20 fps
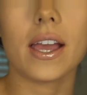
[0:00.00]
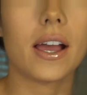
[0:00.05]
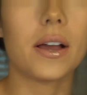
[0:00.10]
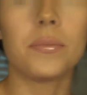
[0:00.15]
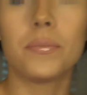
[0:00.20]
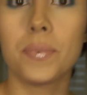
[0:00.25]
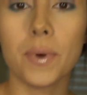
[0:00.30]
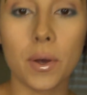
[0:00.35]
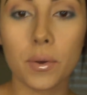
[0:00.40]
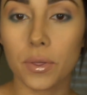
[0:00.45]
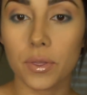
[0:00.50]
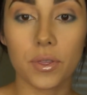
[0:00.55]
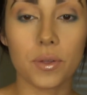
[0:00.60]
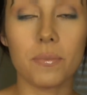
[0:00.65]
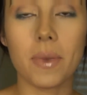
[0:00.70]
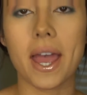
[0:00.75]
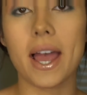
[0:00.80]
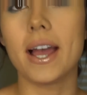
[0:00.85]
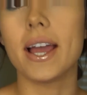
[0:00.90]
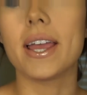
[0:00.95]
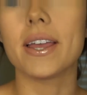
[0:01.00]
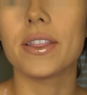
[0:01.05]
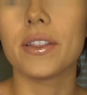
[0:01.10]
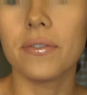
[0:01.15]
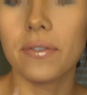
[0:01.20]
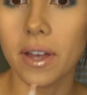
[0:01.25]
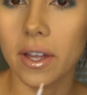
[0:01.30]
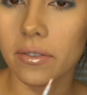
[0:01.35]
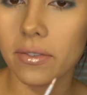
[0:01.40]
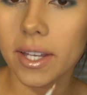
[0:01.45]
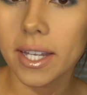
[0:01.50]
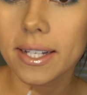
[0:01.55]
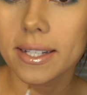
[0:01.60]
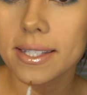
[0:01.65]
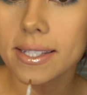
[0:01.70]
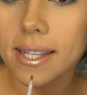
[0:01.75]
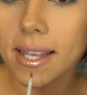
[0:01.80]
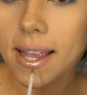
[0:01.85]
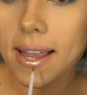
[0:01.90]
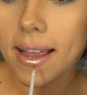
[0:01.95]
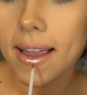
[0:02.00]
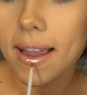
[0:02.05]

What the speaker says: both the matte and the velvets.